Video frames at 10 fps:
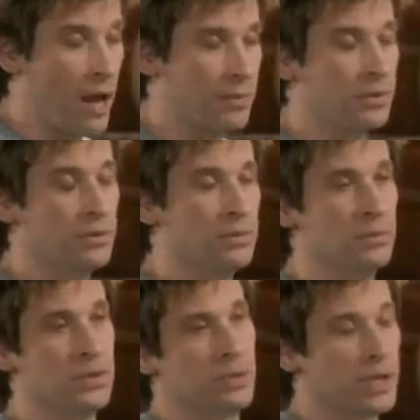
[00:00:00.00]

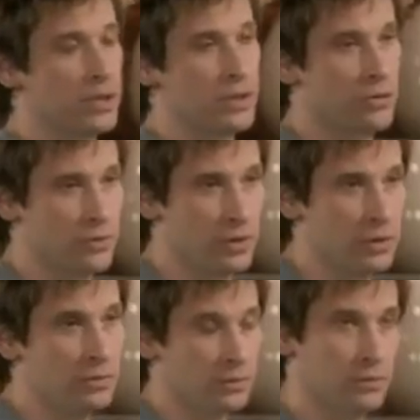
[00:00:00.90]
happened between us, Sophie?
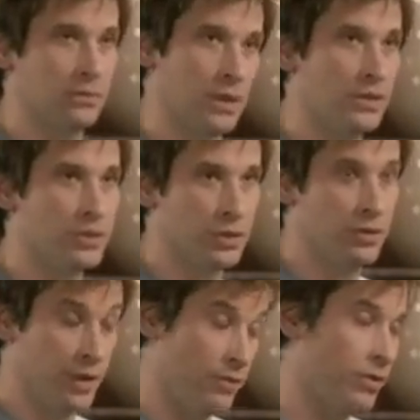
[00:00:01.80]
Well,
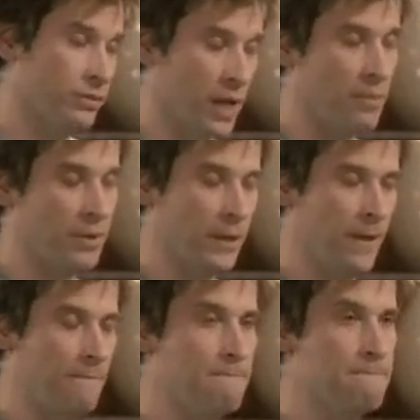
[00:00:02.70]
should never happen
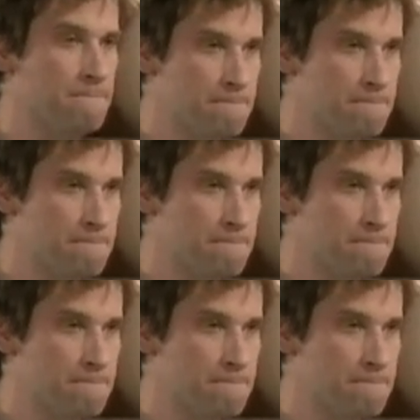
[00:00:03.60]
again.